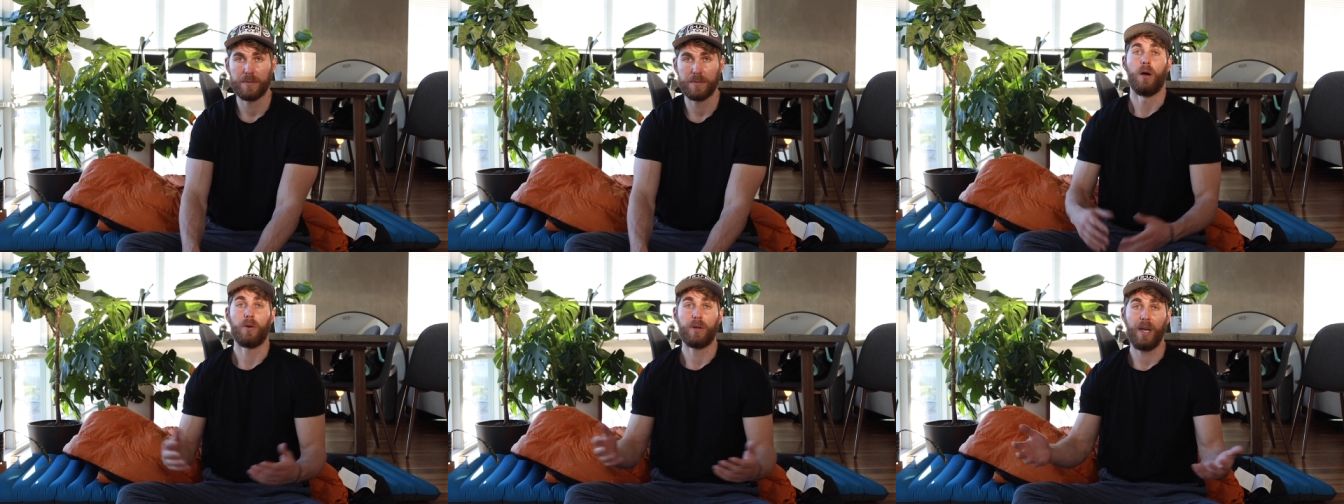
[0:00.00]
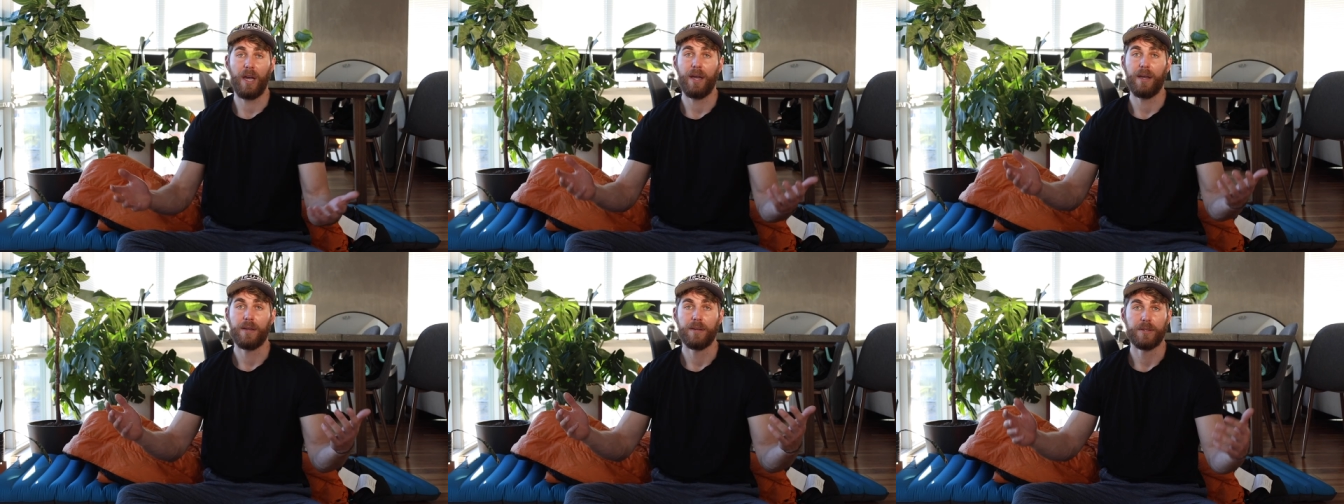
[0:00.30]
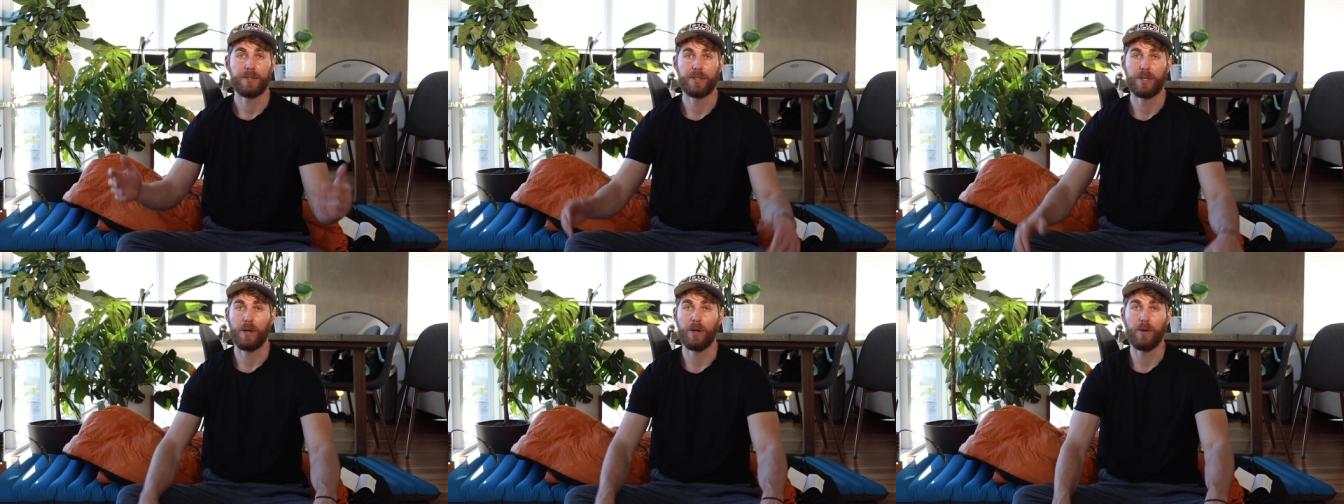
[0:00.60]
Okay,
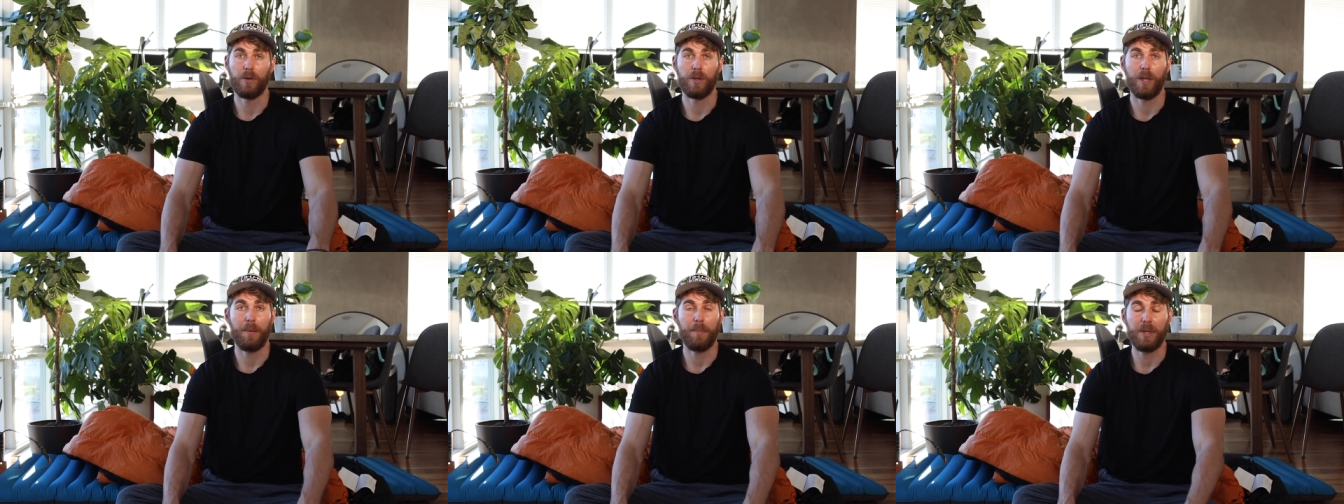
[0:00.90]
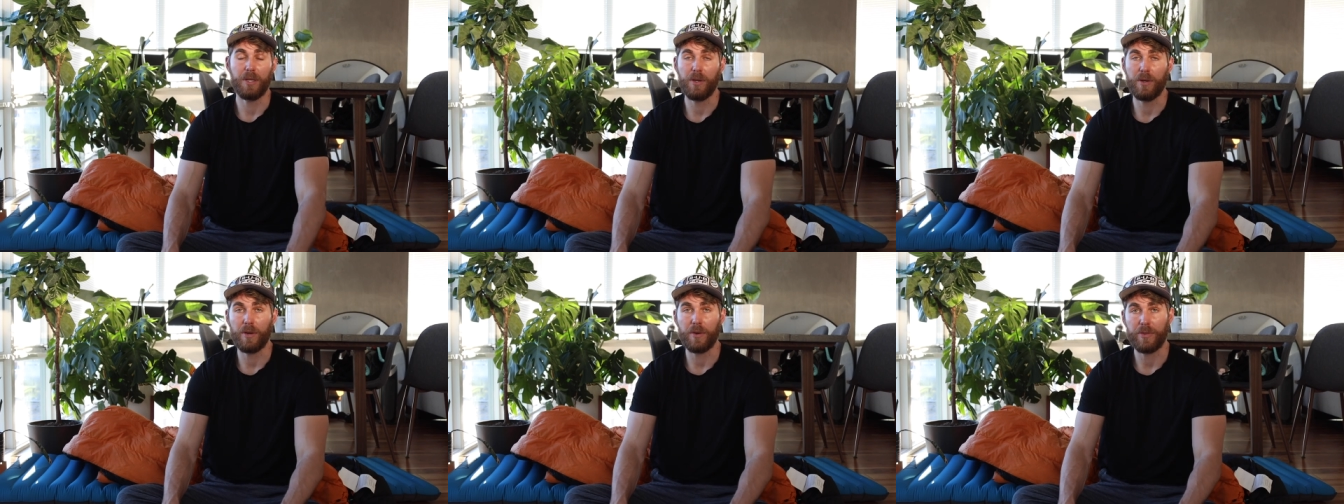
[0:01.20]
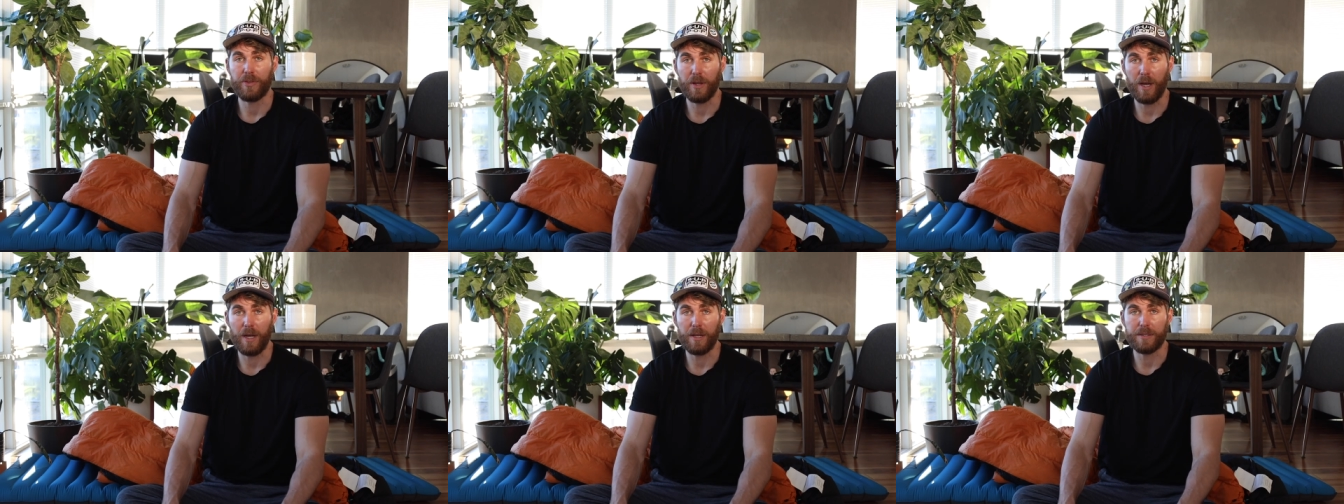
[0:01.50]
so let me know your
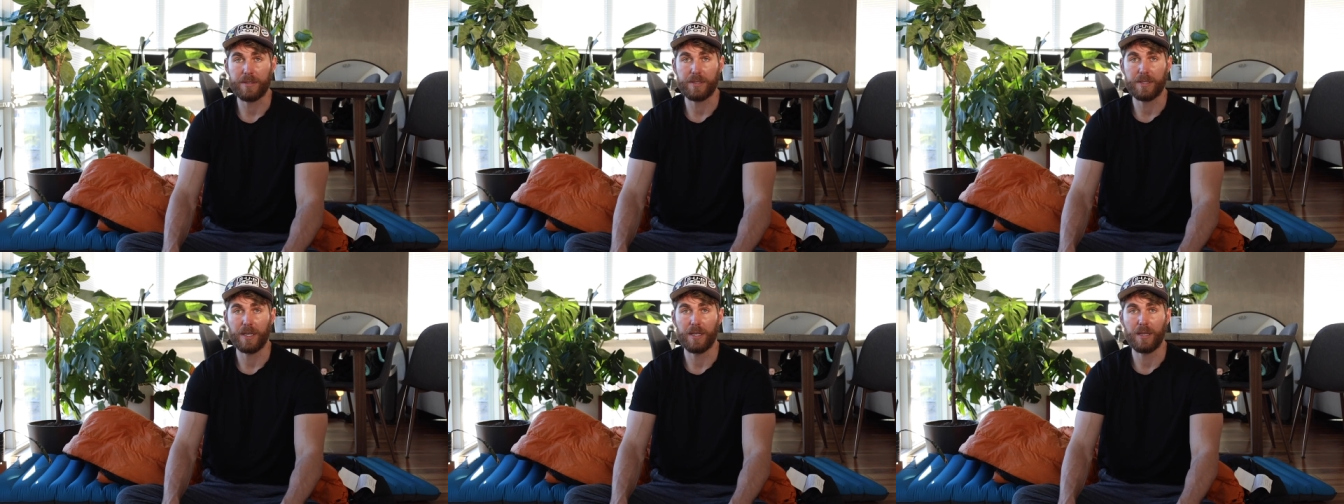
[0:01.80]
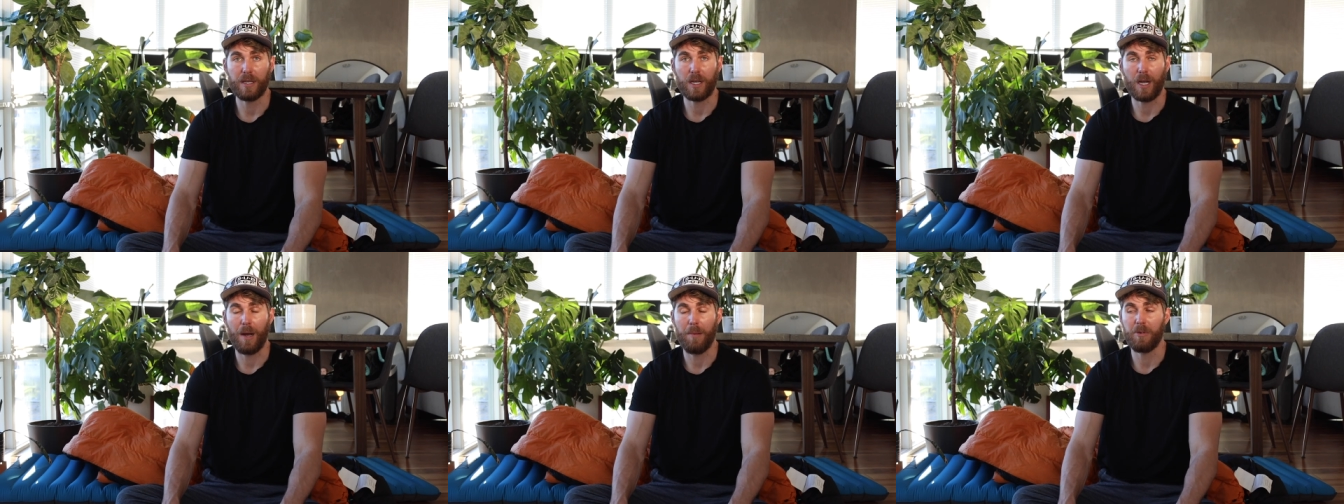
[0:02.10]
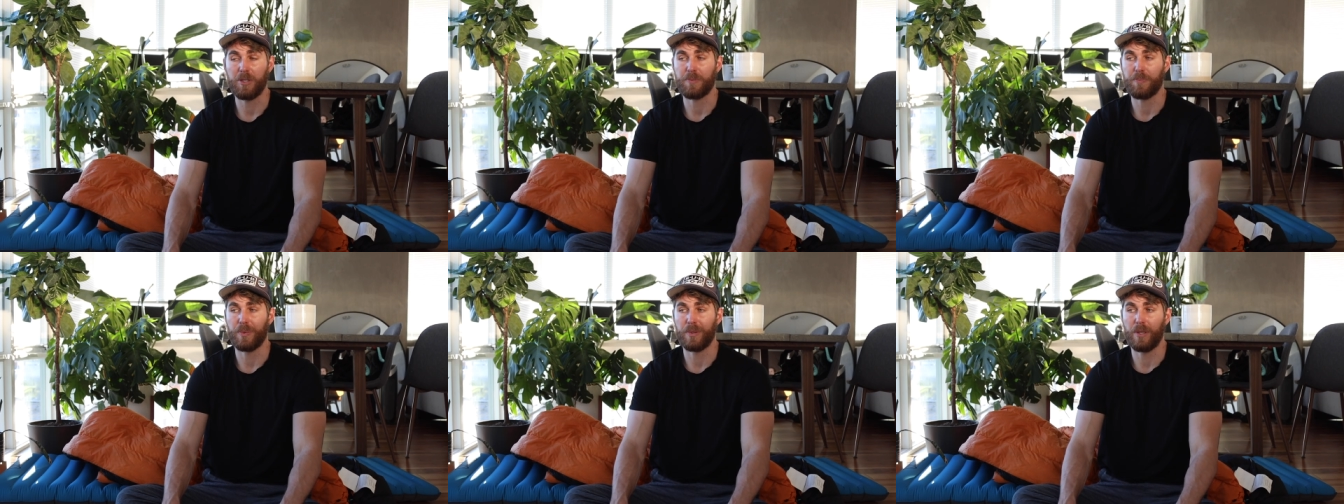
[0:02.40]
thoughts in the
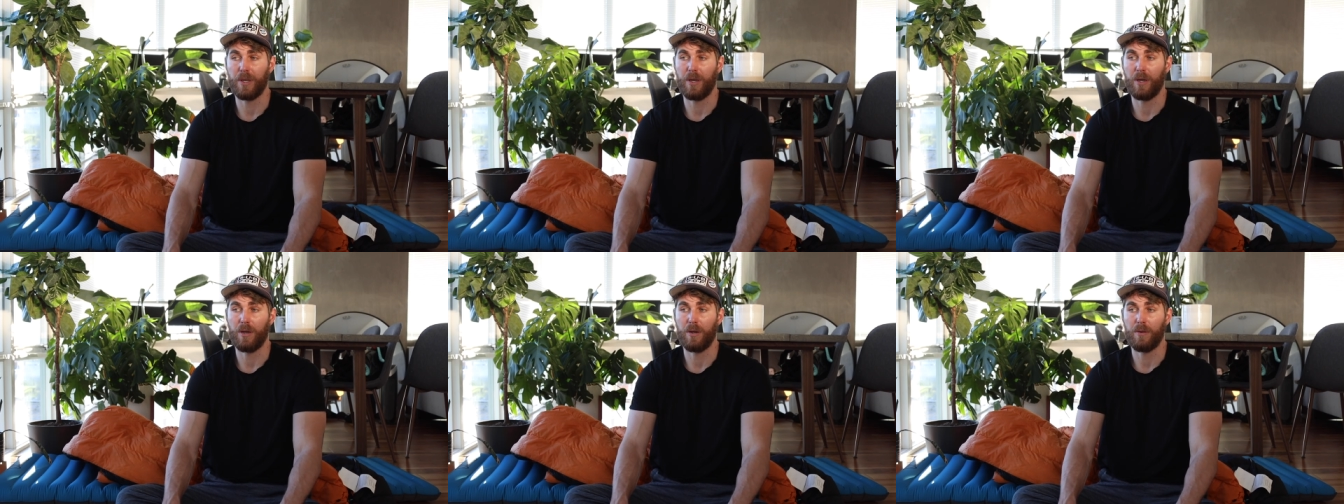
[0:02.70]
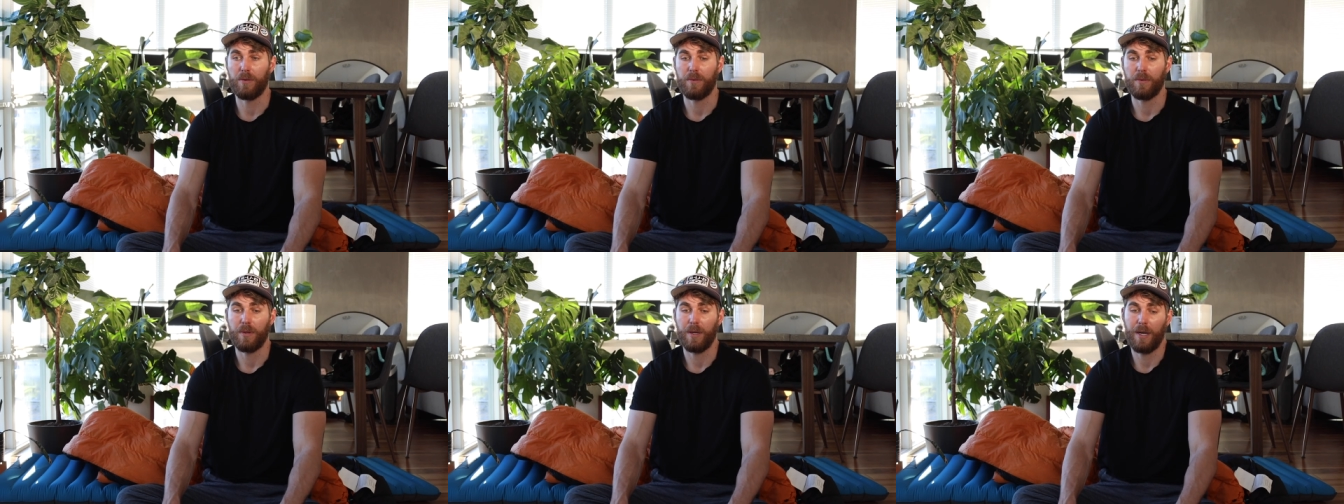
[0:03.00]
comments below.